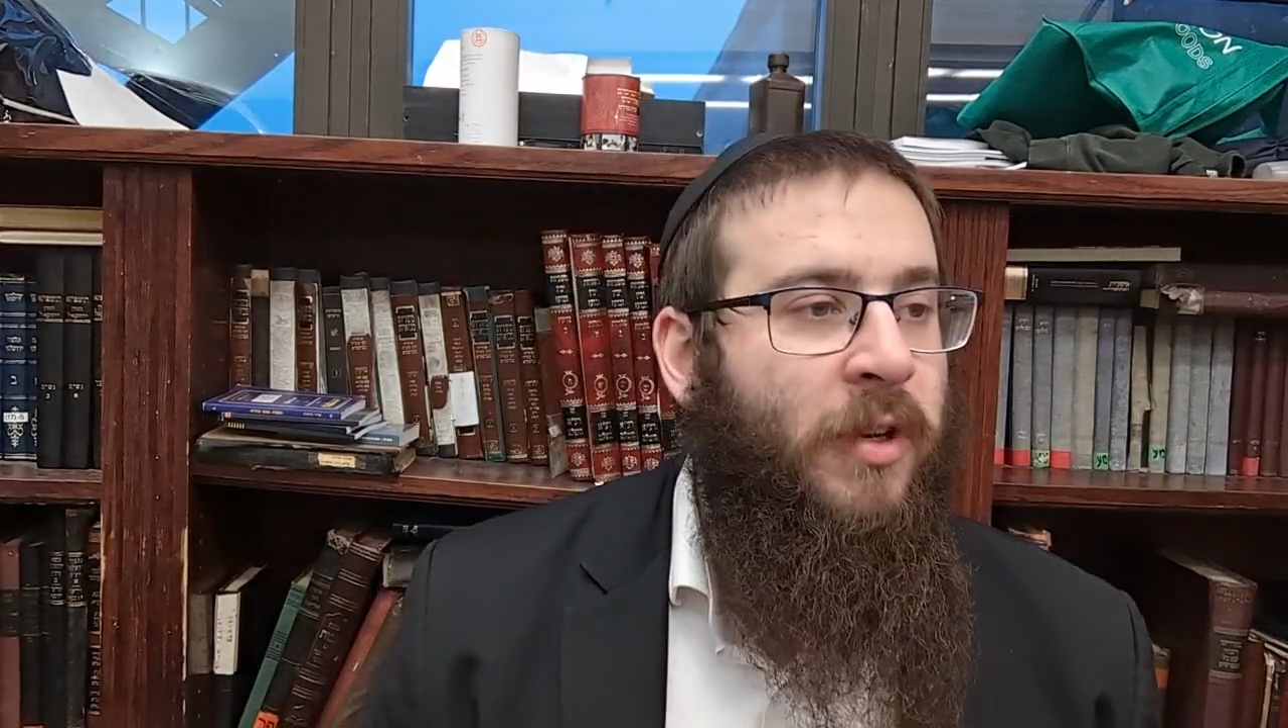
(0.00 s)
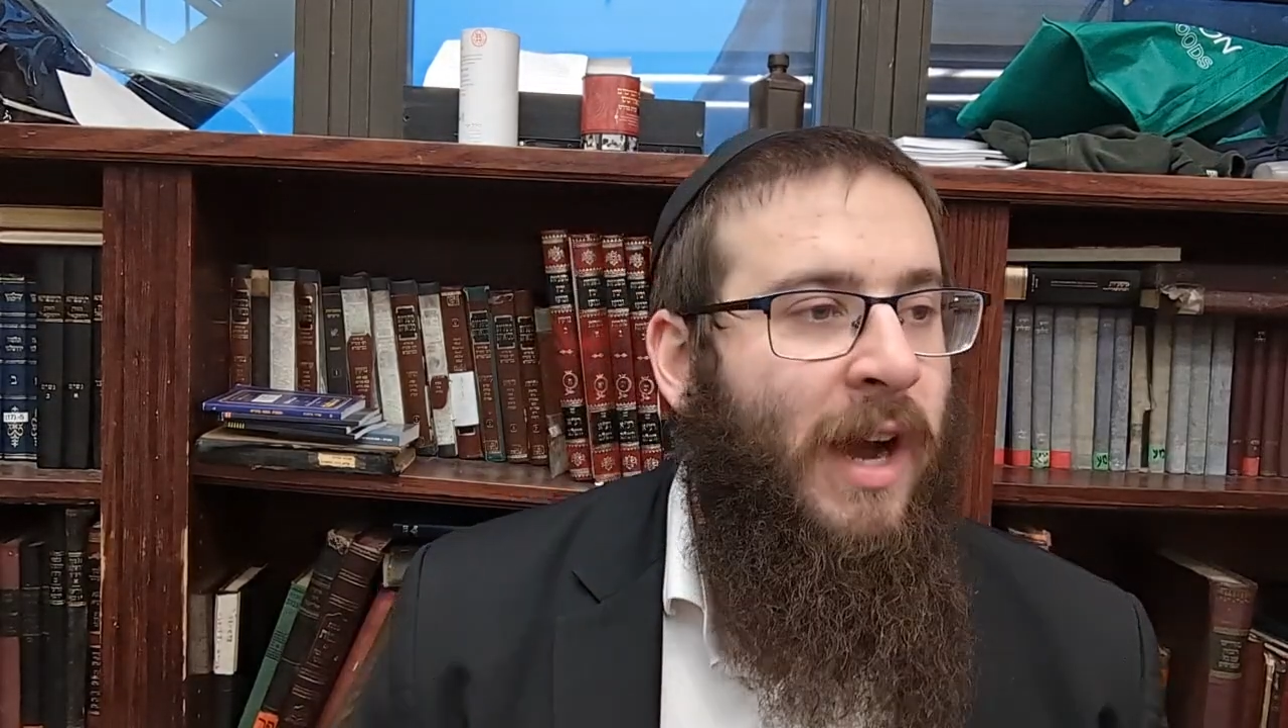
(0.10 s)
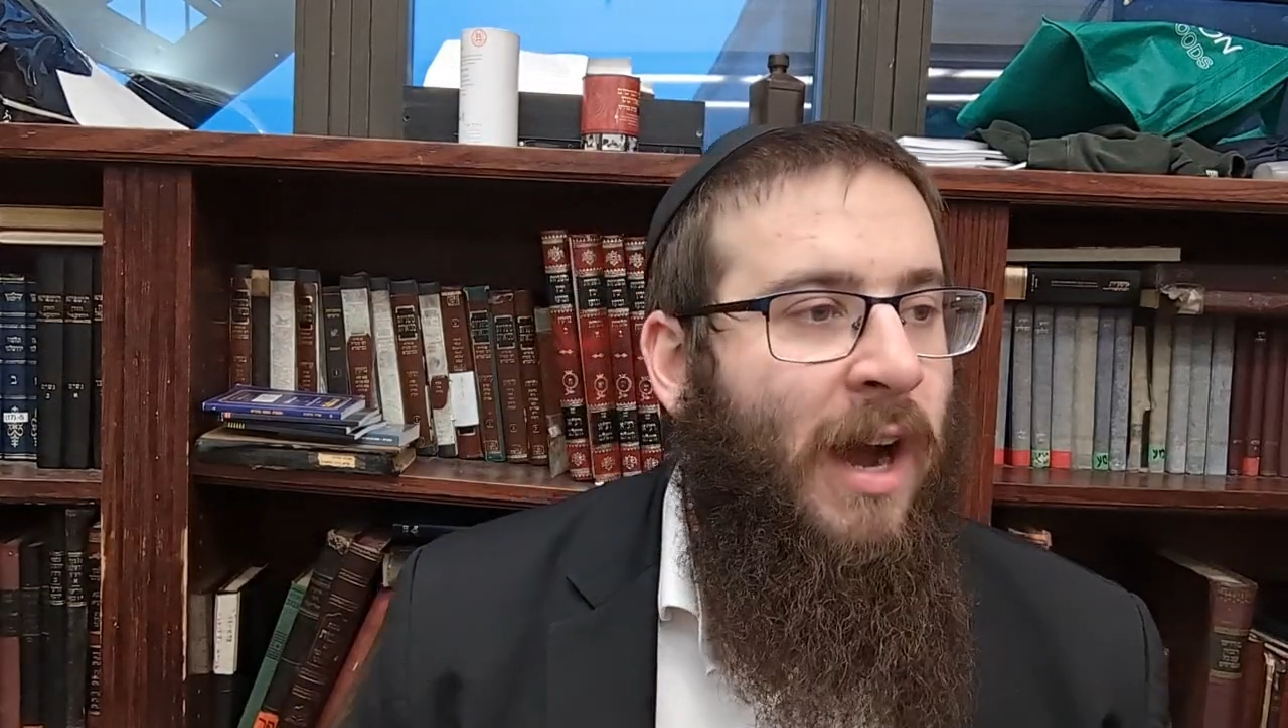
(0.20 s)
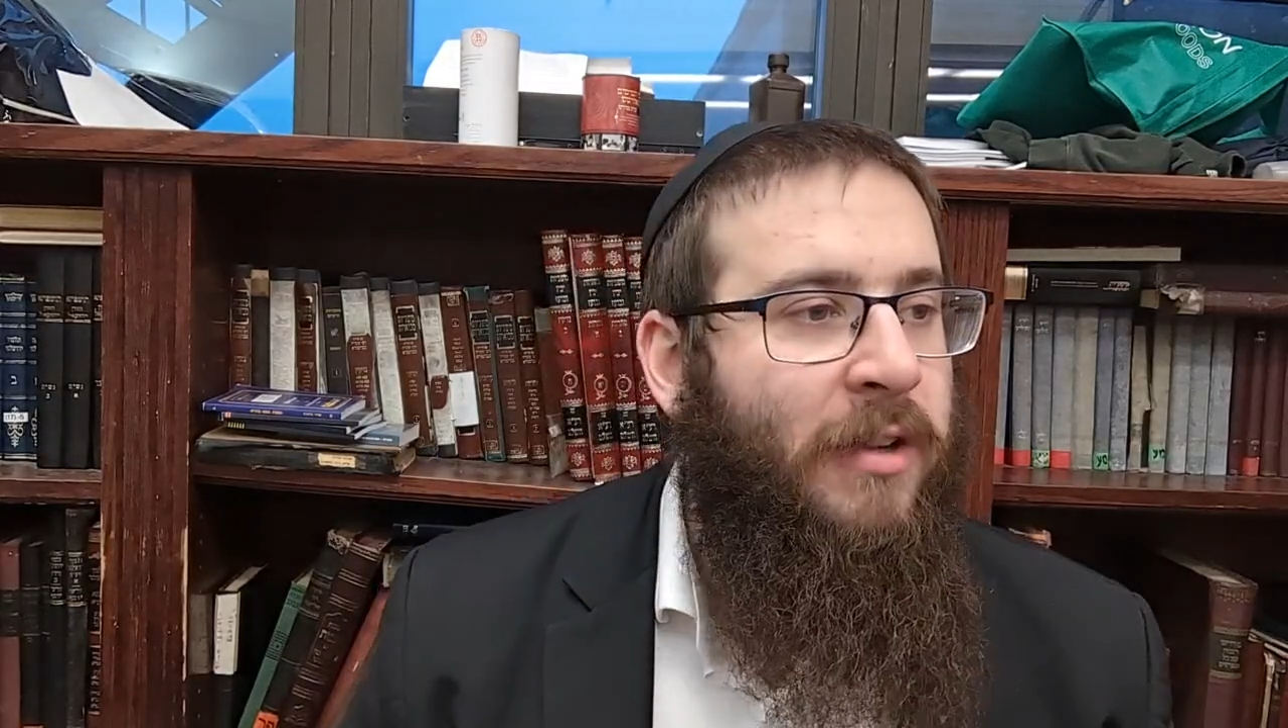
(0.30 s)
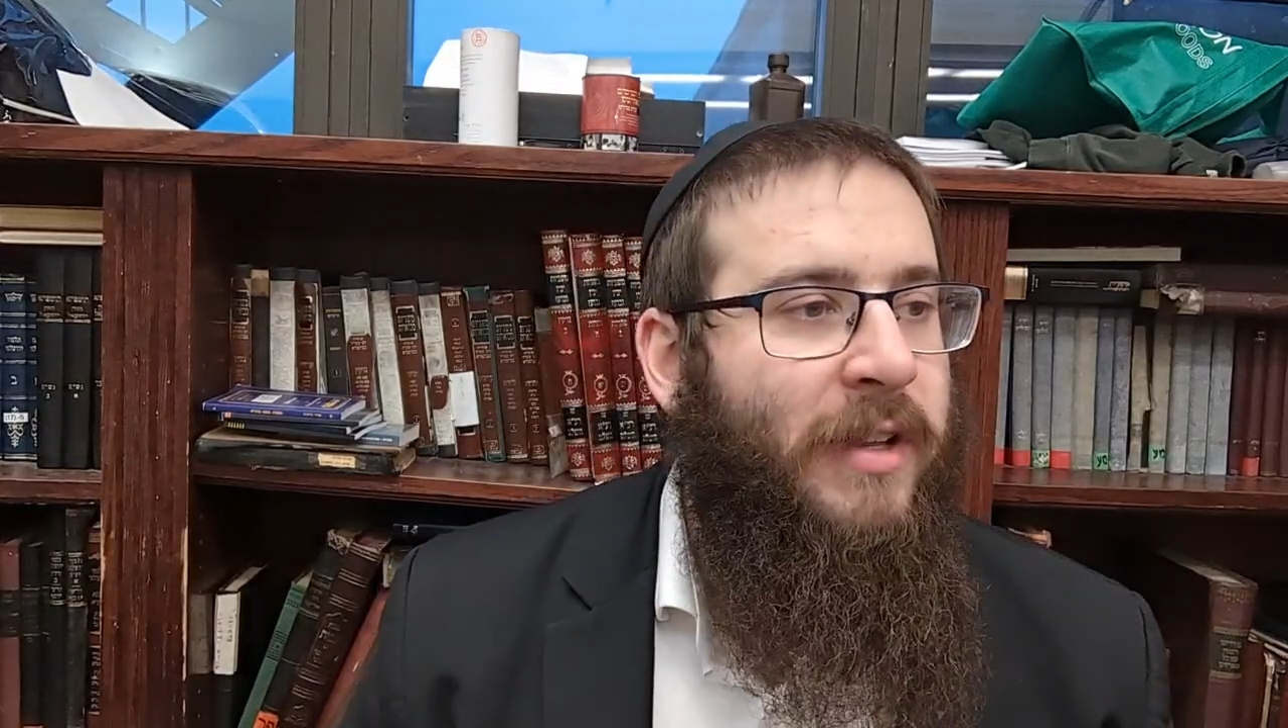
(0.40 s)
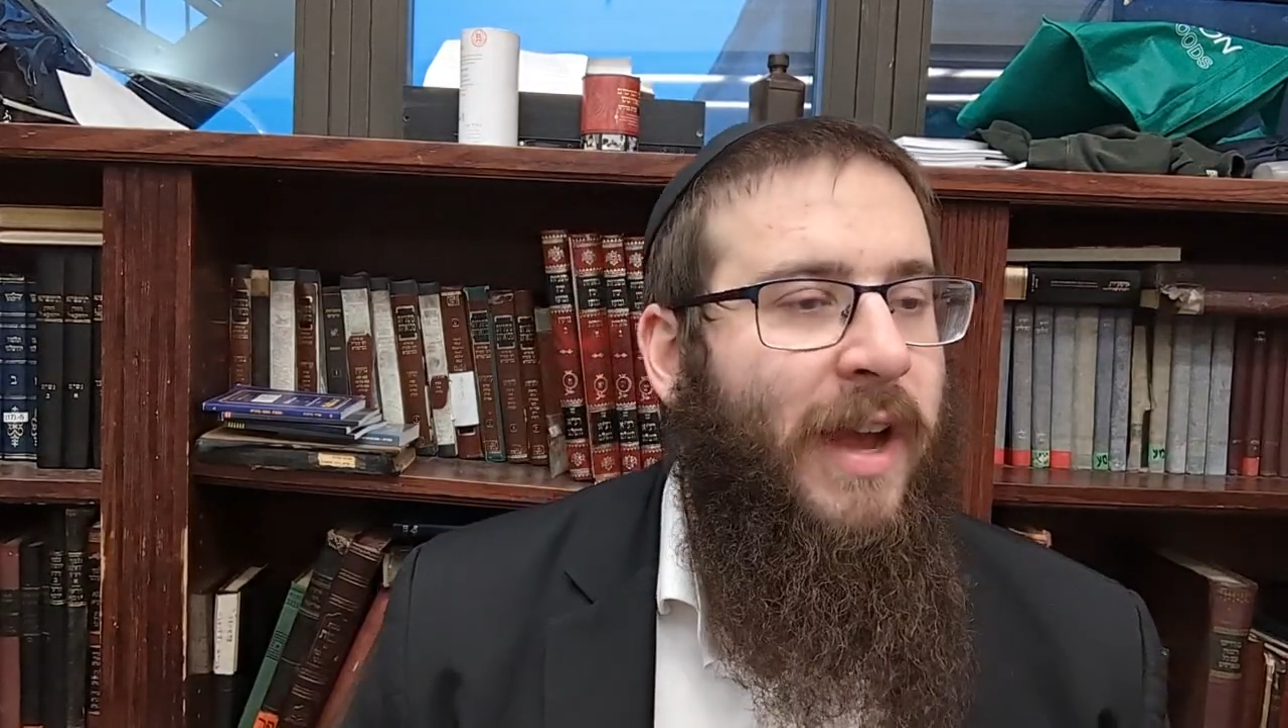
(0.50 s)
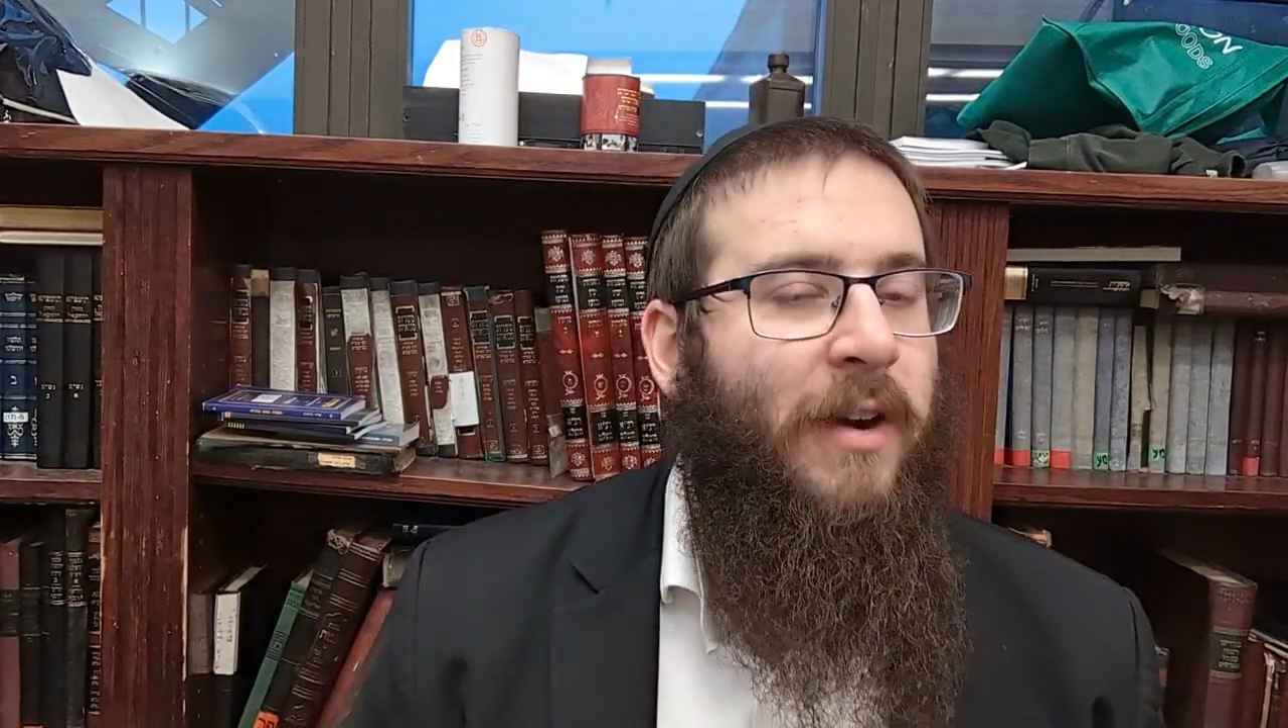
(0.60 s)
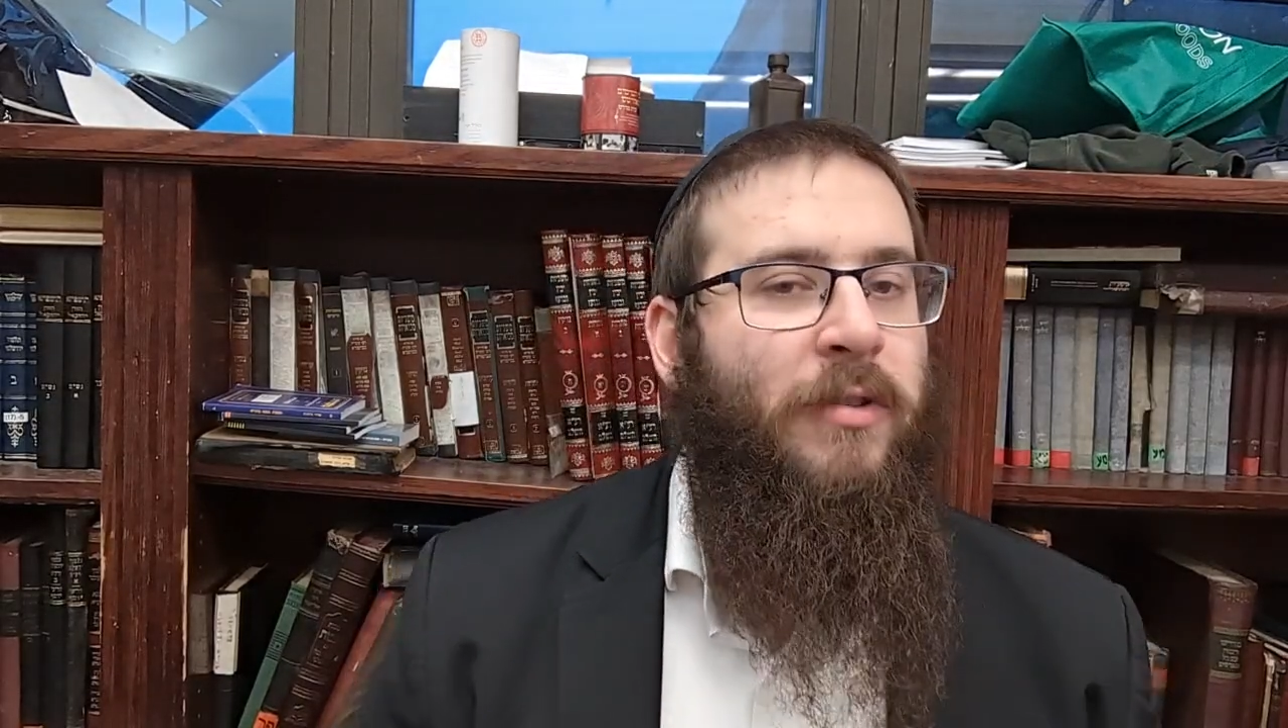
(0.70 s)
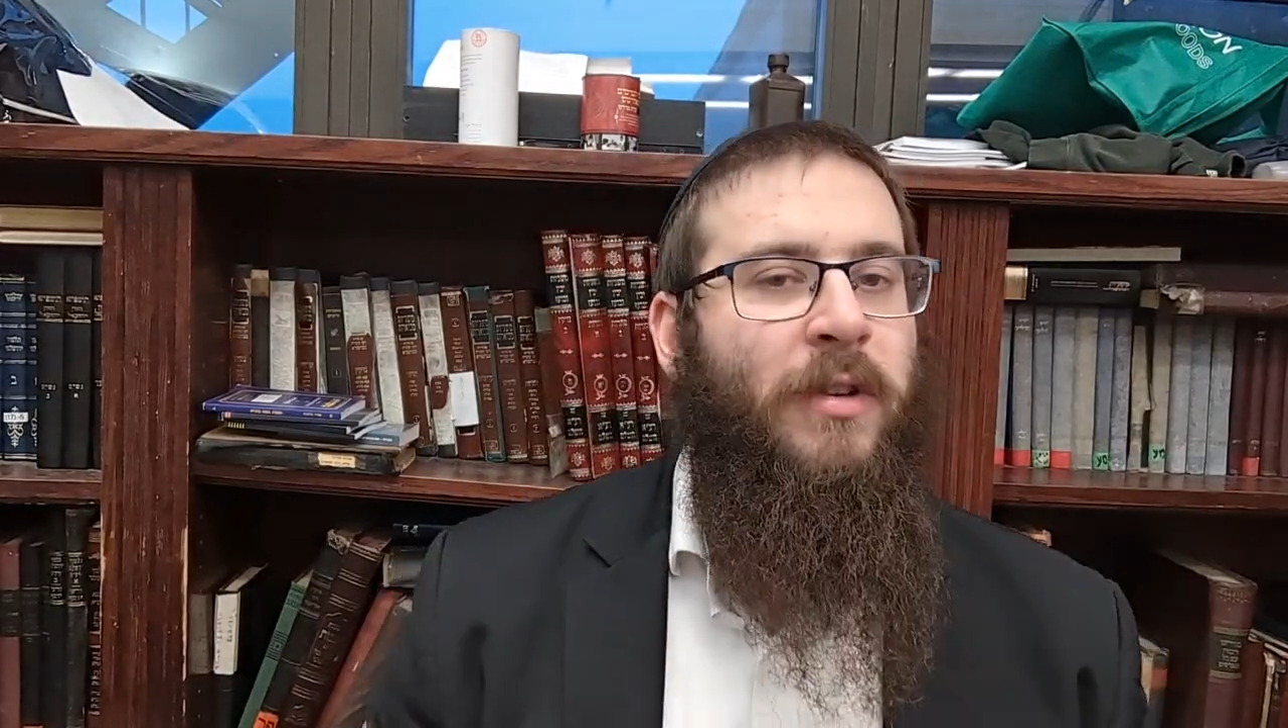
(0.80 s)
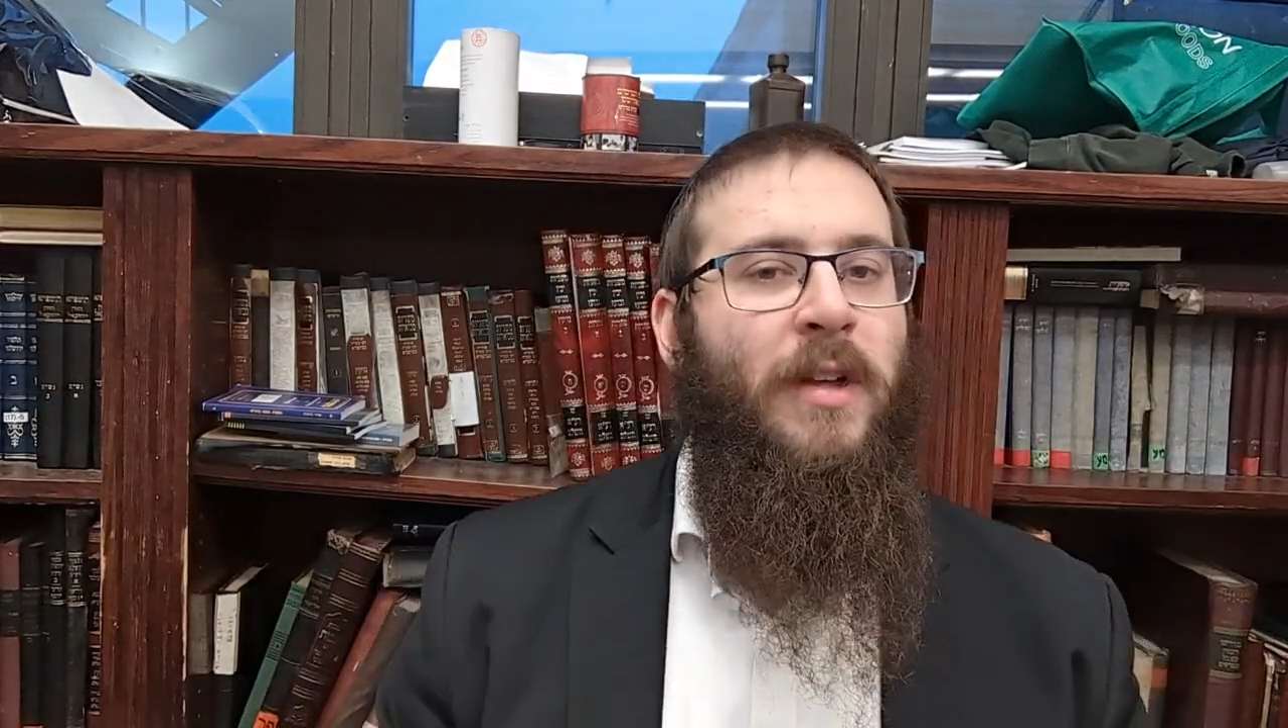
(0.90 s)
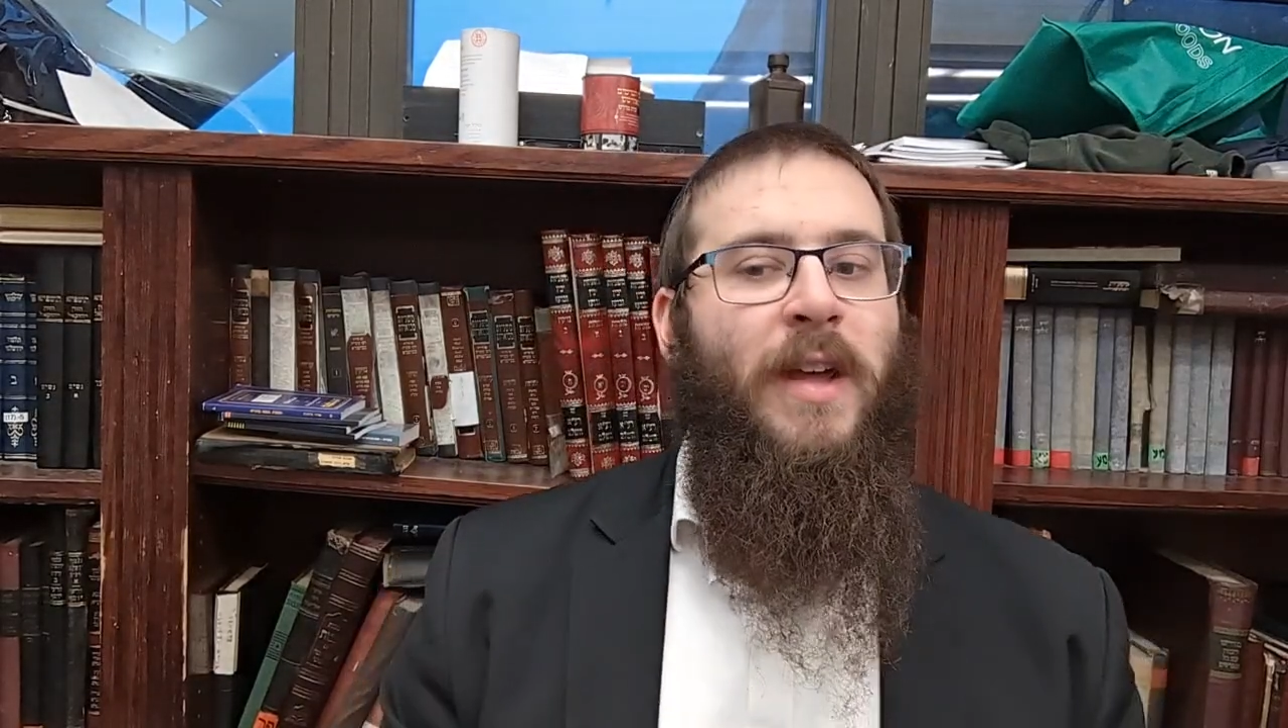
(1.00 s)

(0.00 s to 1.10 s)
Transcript: guard down,